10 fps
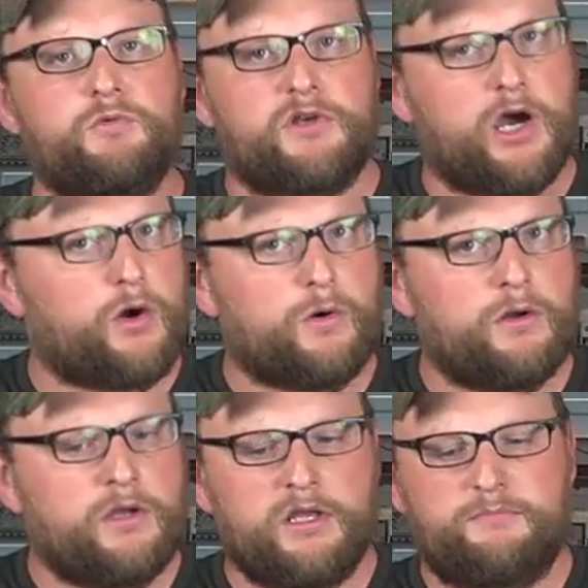know,
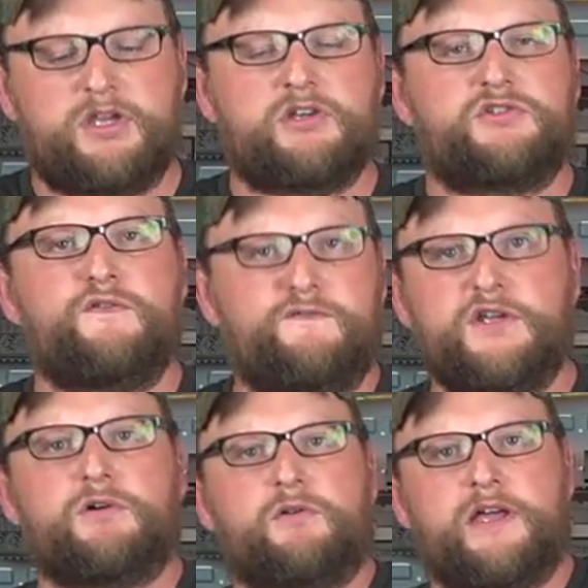because you
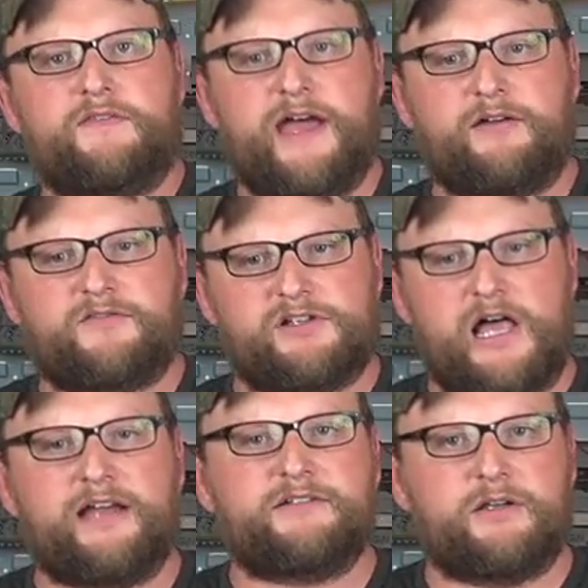feel that that
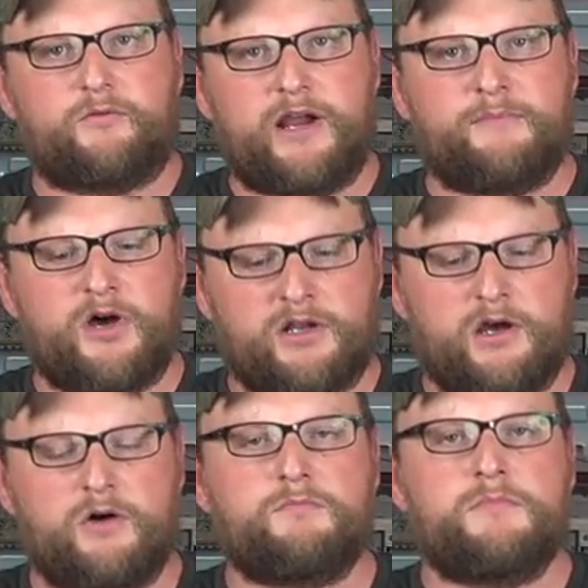slide didn't ram on
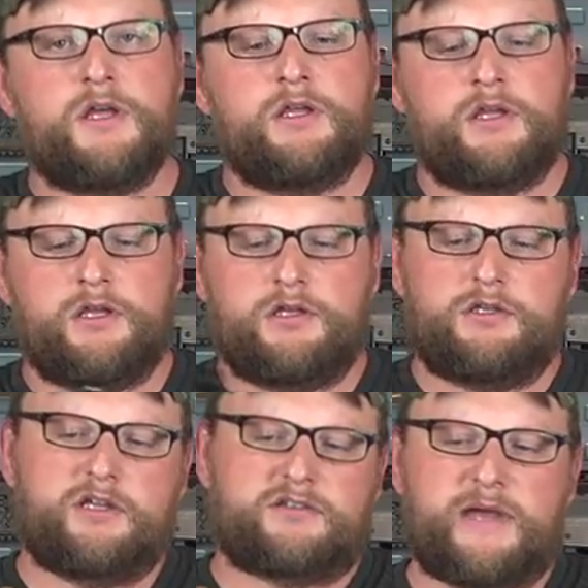home.
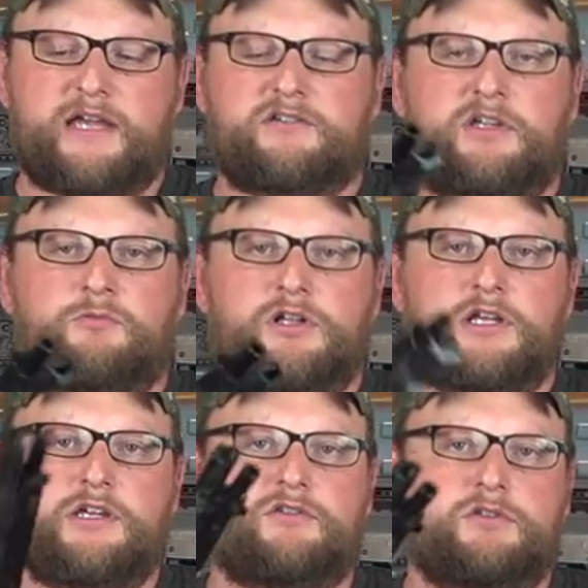You hit the magazine
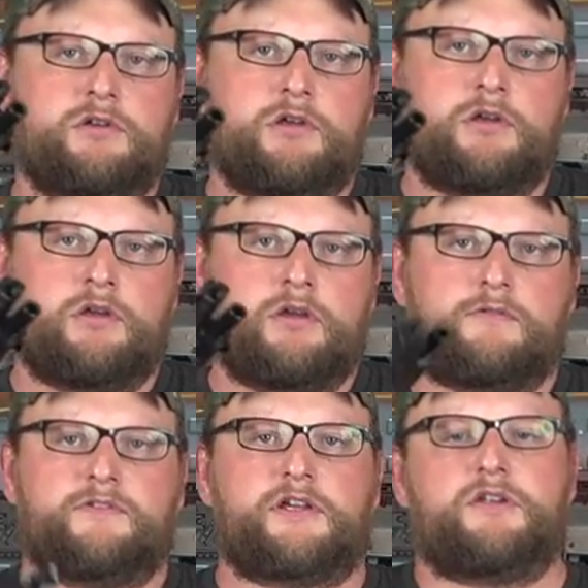release,
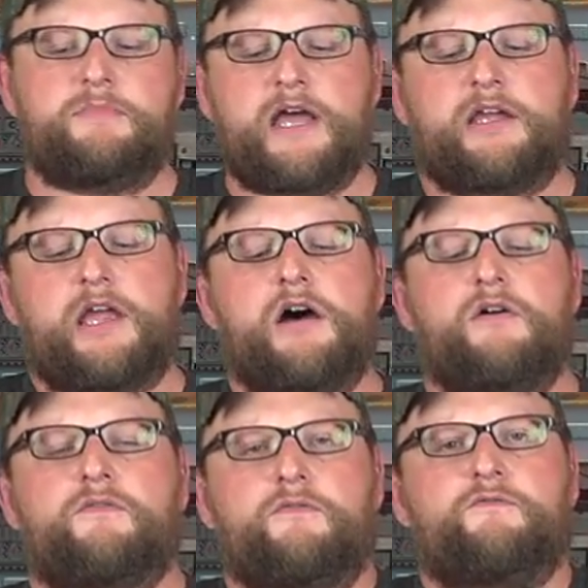flick your mag
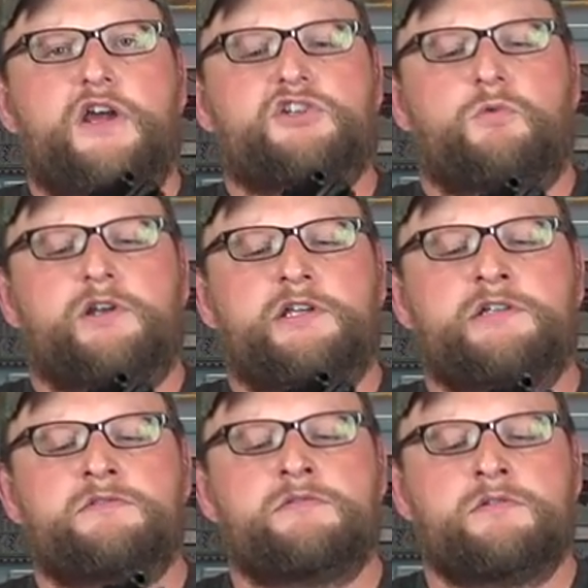out, fresh one
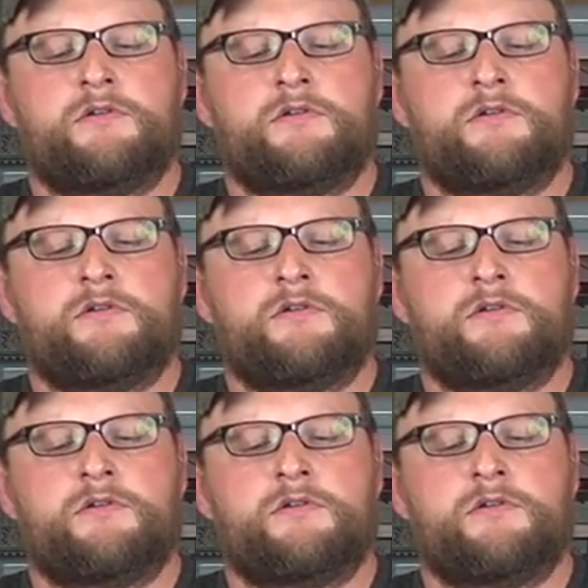in,